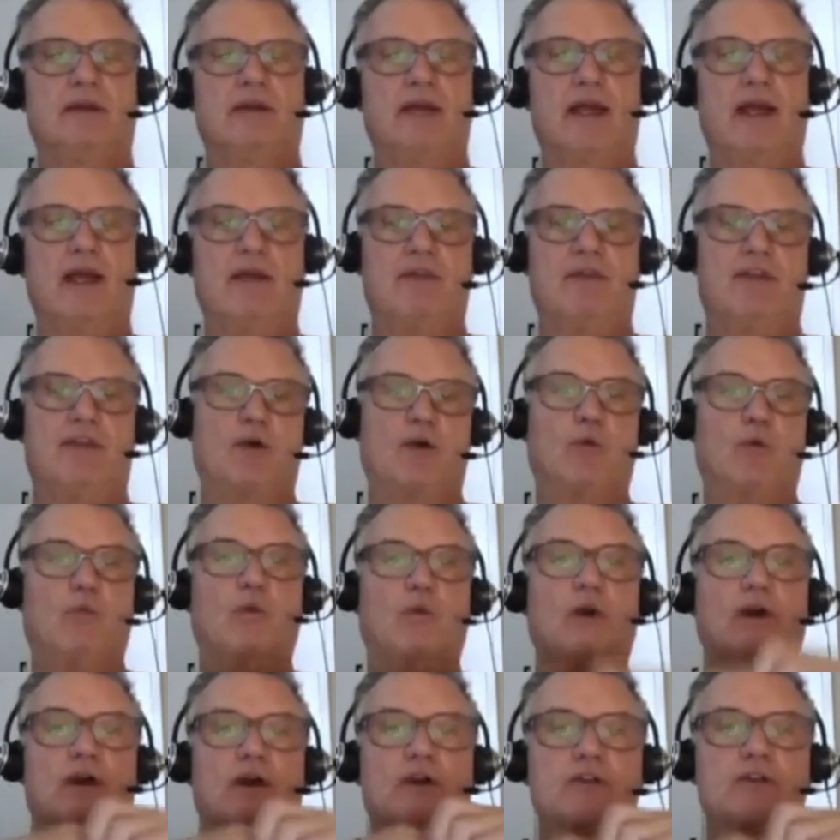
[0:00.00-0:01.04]
And their
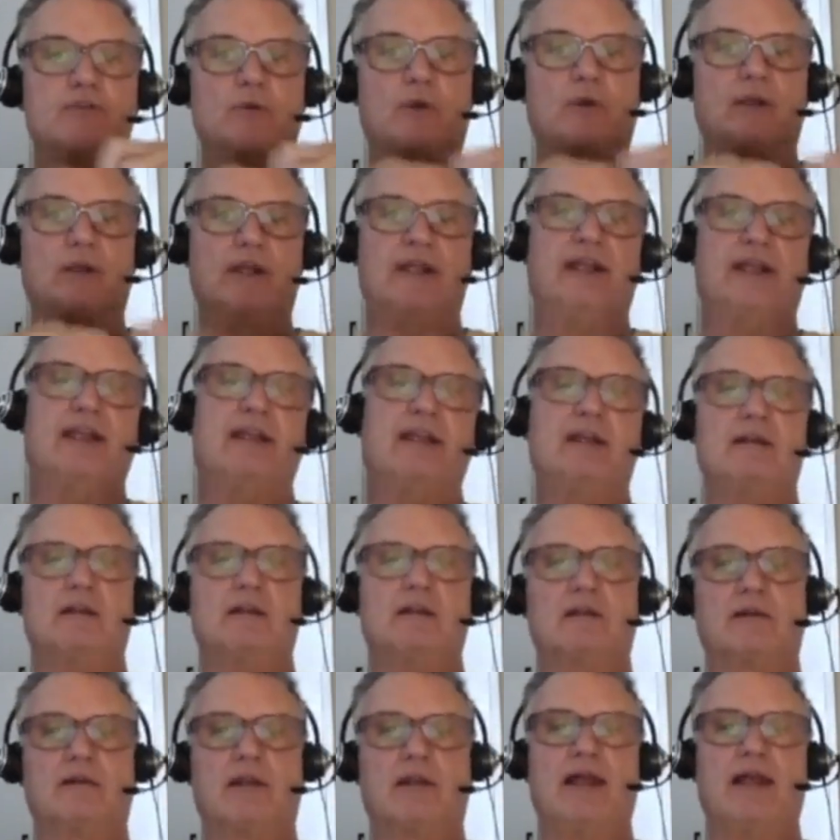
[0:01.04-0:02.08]
words will eat
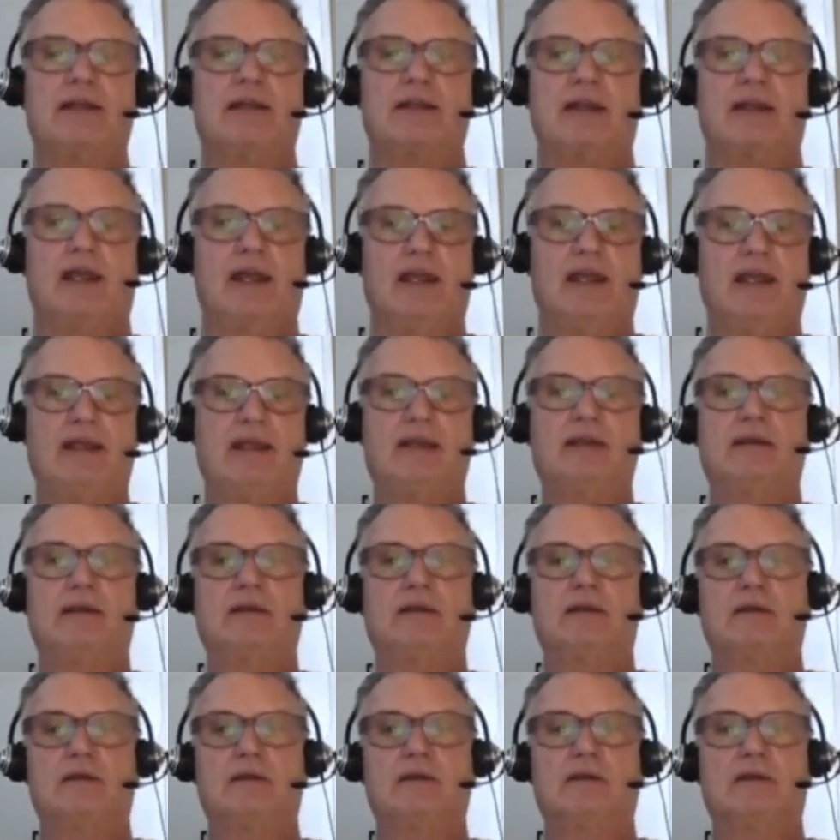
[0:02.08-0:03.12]
like a
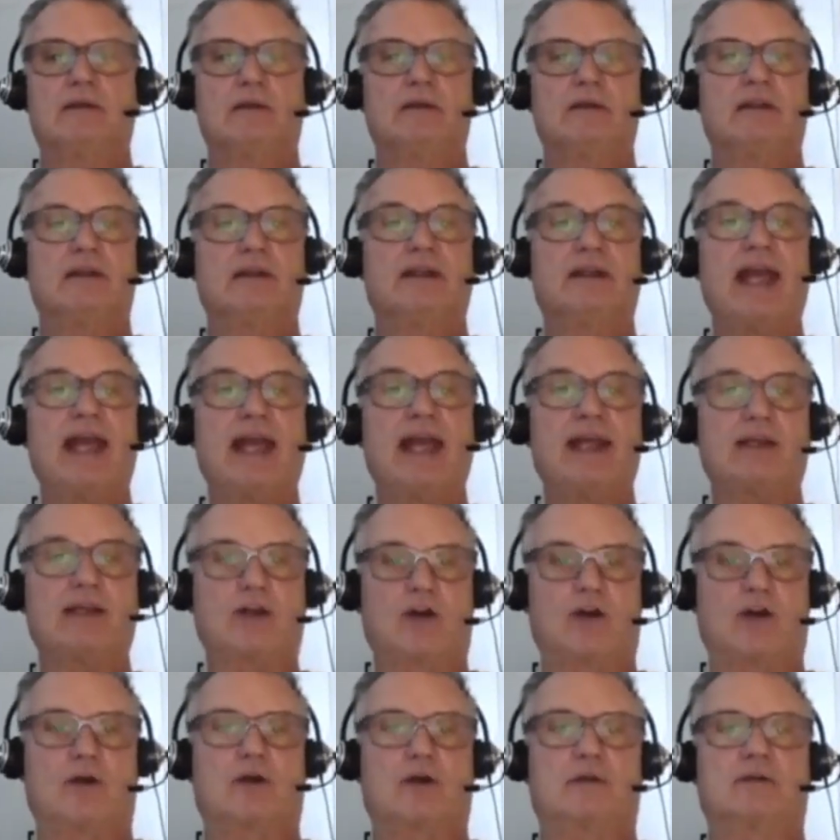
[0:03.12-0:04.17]
canker.